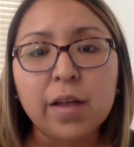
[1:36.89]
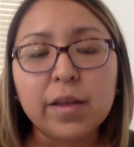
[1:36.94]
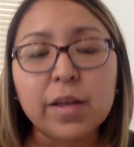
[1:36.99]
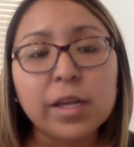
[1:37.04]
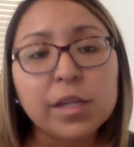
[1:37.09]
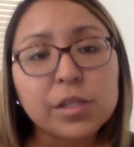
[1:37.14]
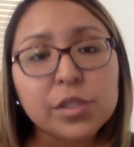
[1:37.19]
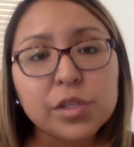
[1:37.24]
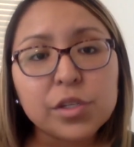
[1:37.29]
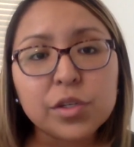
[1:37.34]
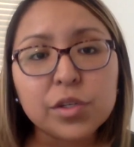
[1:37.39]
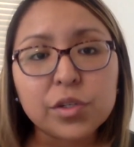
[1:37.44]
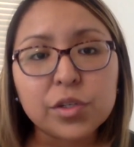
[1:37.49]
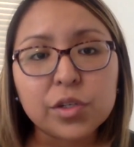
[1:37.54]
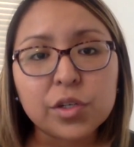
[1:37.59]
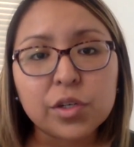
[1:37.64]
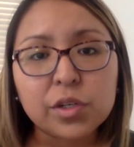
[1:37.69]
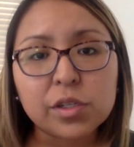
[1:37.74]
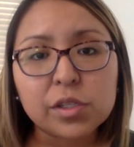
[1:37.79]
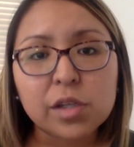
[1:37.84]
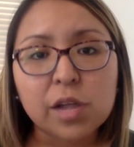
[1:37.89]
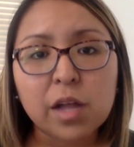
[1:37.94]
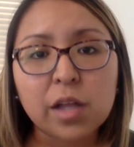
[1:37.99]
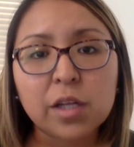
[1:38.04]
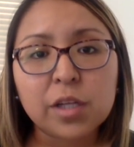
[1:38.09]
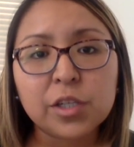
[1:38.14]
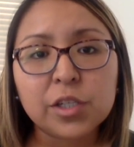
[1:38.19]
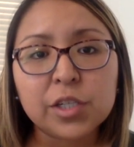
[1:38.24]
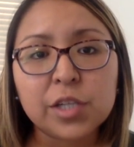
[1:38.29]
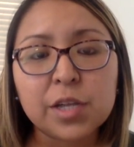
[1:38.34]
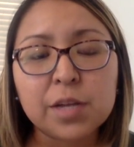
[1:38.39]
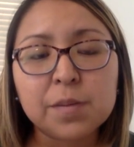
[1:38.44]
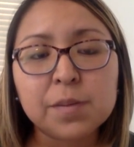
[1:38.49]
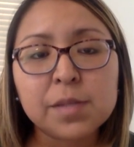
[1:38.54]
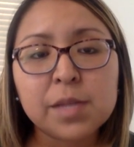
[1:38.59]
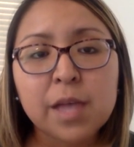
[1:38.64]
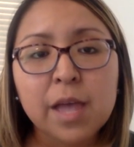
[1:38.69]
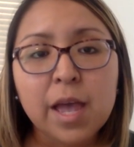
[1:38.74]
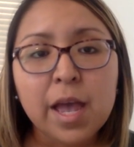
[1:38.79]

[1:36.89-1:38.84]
institutional scholarships